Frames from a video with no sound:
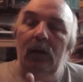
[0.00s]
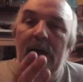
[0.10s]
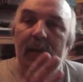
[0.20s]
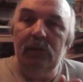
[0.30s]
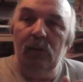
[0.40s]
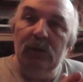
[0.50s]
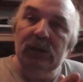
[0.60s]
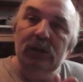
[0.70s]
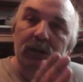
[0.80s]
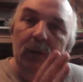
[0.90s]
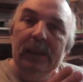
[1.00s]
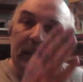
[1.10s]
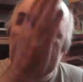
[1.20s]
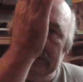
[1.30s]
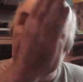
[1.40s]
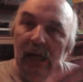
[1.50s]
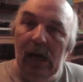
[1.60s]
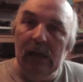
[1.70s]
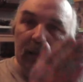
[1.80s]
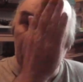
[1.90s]
And as I was doing the
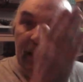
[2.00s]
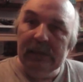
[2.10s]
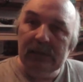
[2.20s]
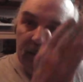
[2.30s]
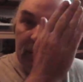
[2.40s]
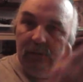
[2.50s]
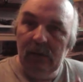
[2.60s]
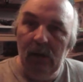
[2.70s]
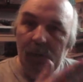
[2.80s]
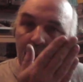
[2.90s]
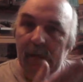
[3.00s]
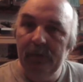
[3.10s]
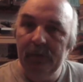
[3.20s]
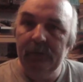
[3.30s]
dark lines on the